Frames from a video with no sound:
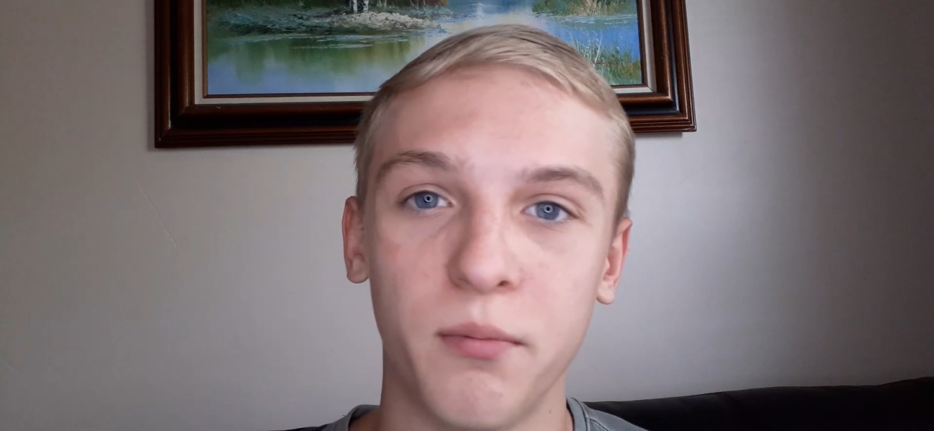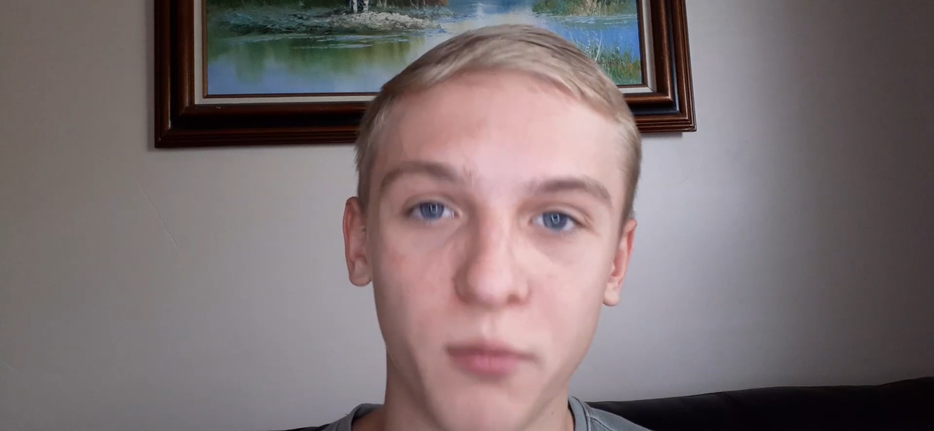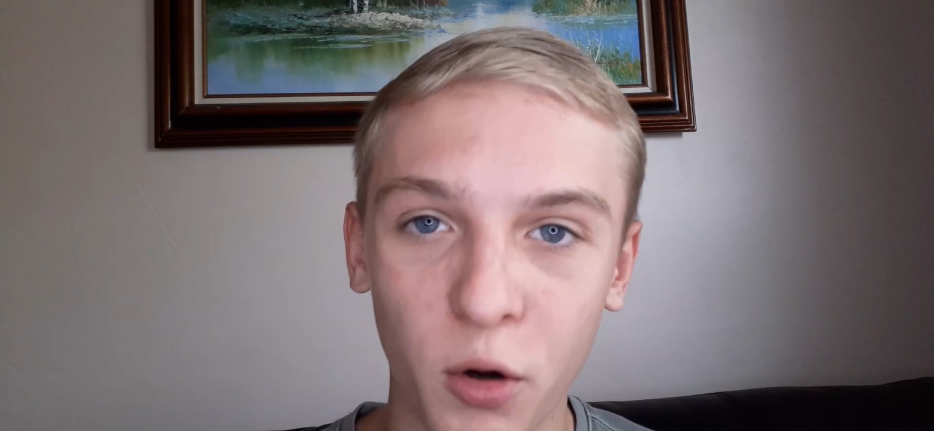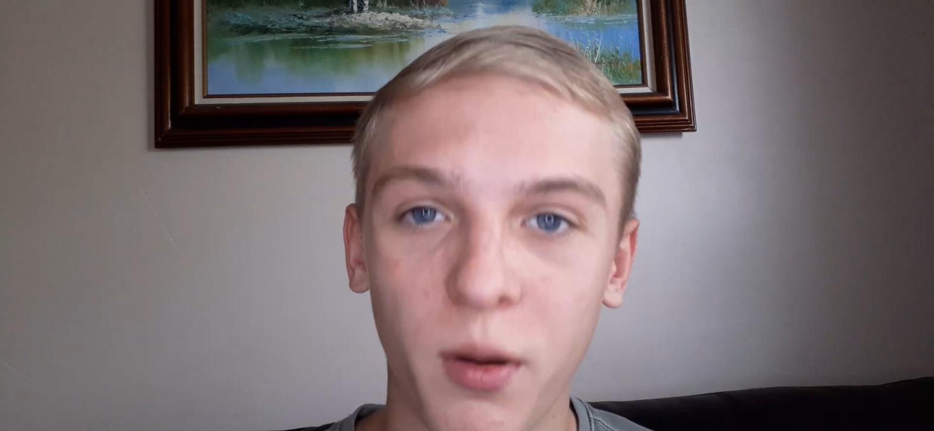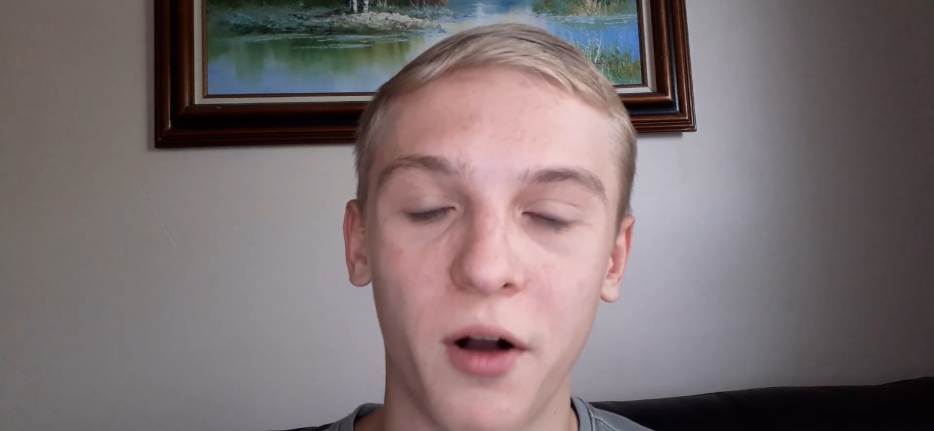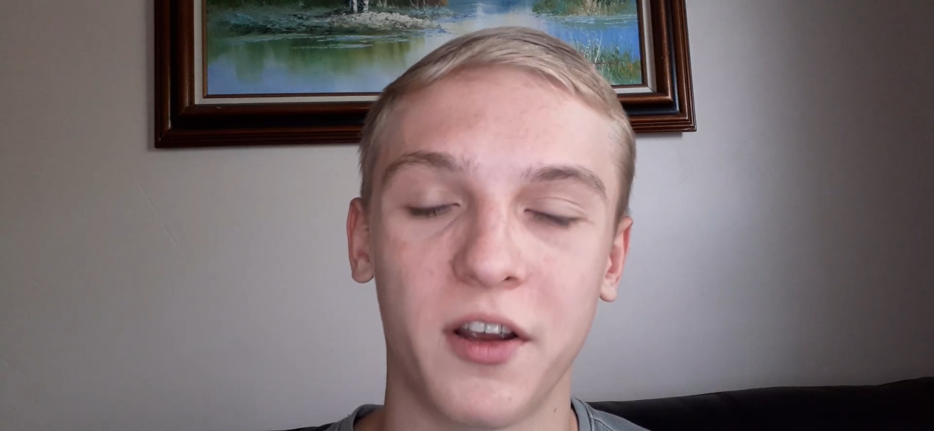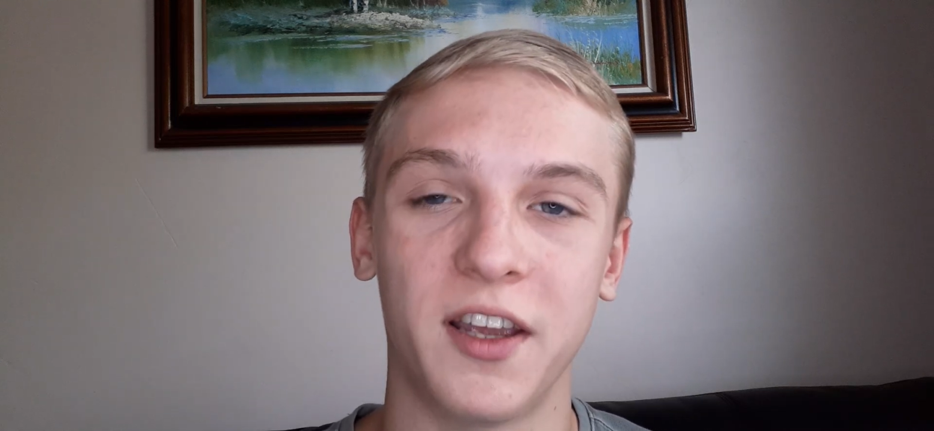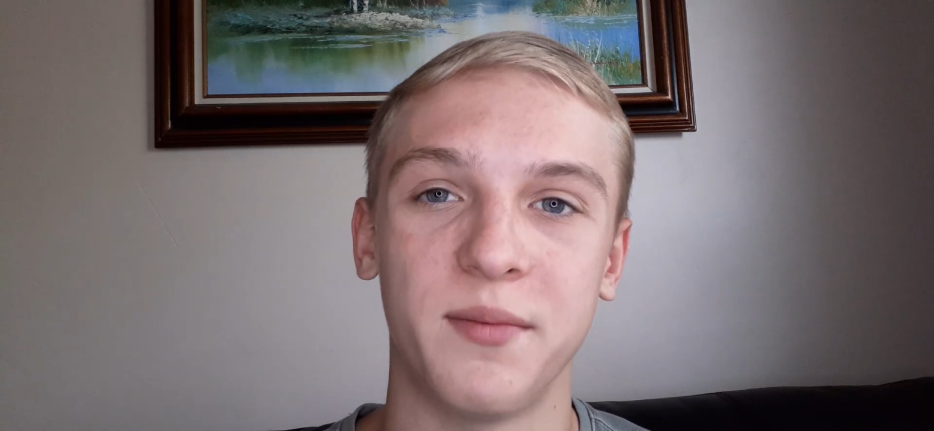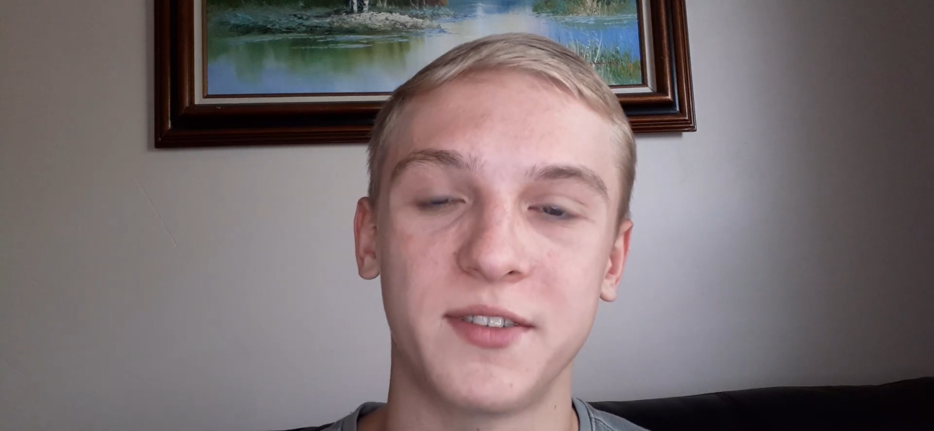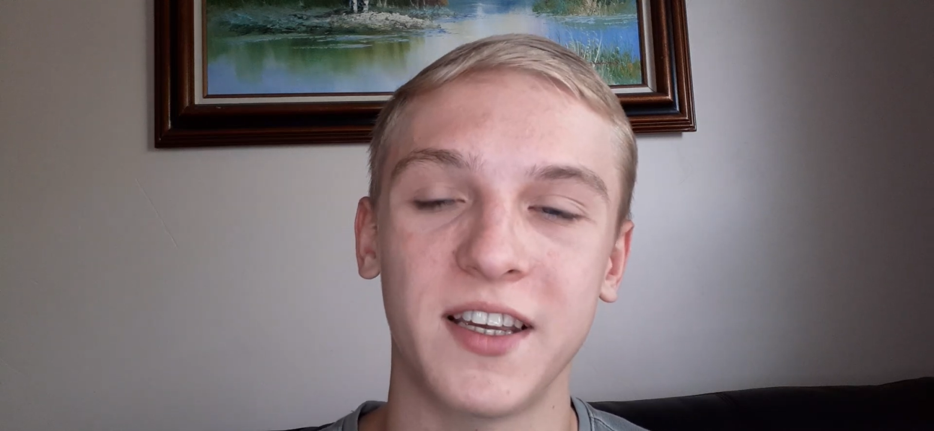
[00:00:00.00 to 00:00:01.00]
mobile
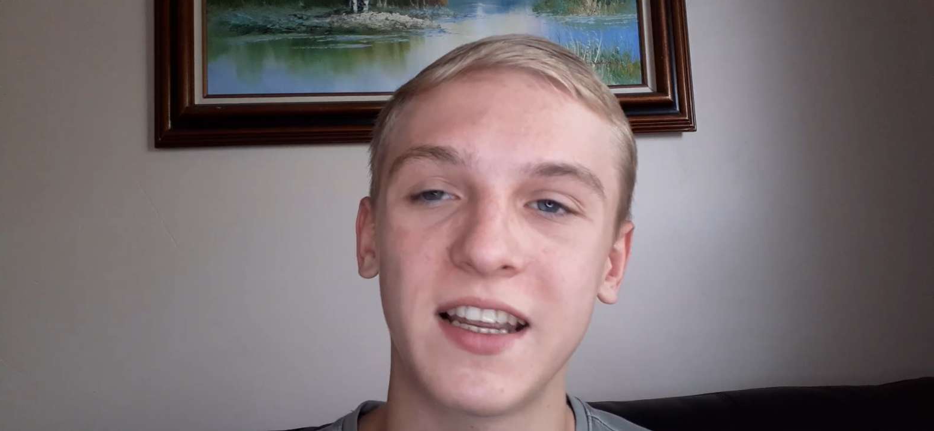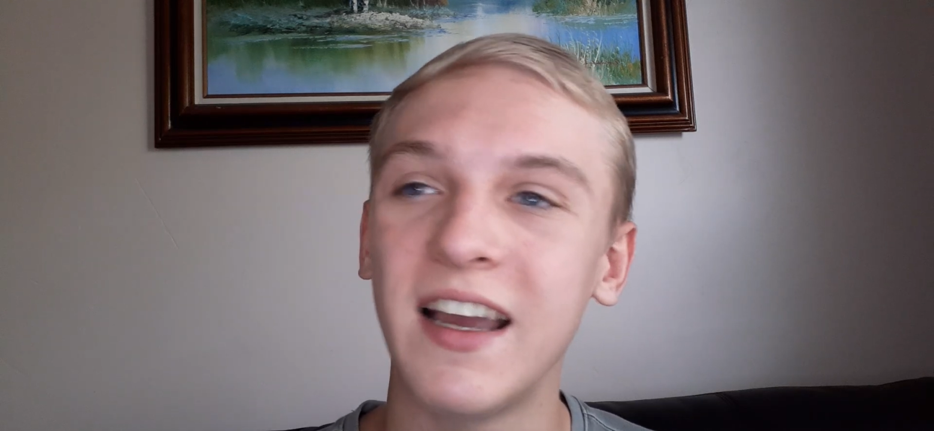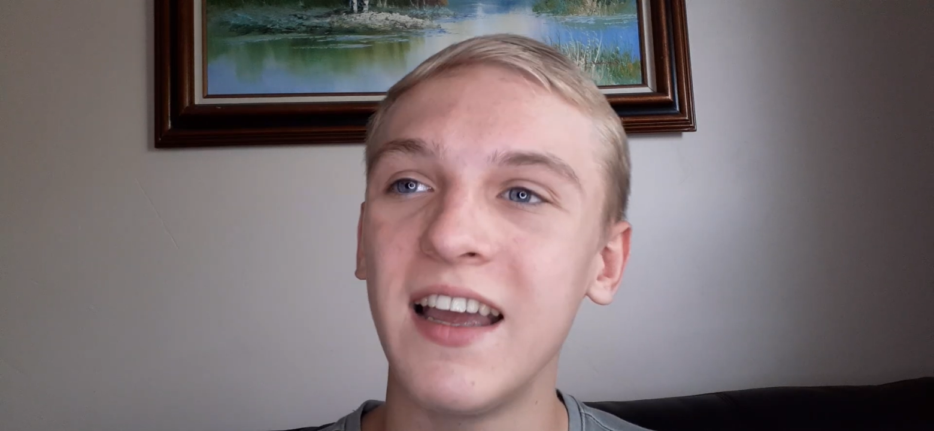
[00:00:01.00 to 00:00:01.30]
games. Like